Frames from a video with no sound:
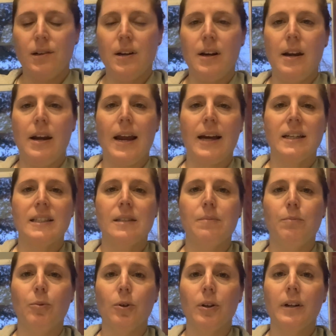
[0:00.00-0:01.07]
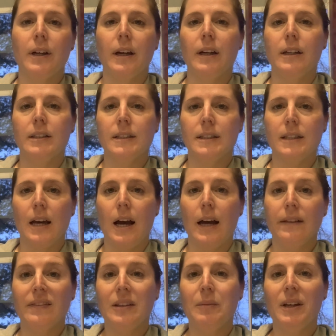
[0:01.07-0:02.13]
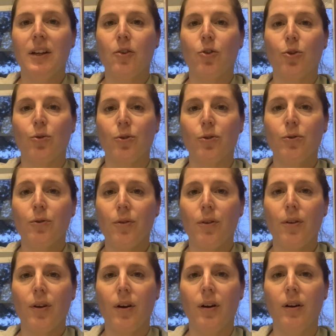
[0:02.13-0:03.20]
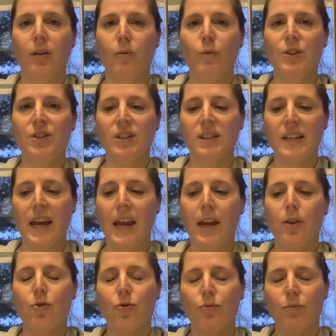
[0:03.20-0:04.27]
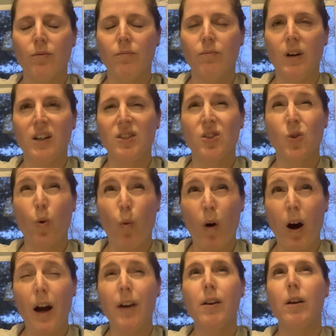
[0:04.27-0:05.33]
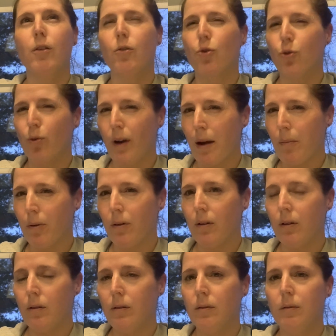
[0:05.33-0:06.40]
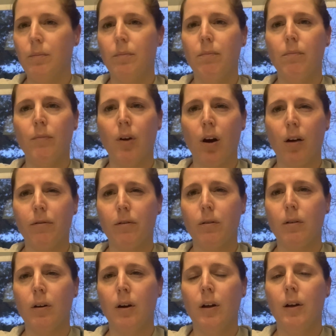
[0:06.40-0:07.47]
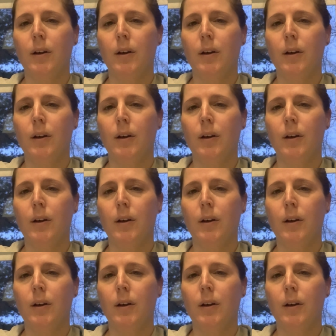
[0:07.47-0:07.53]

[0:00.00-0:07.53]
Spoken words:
Next book is Limited Truth, which is a squad trouble novel.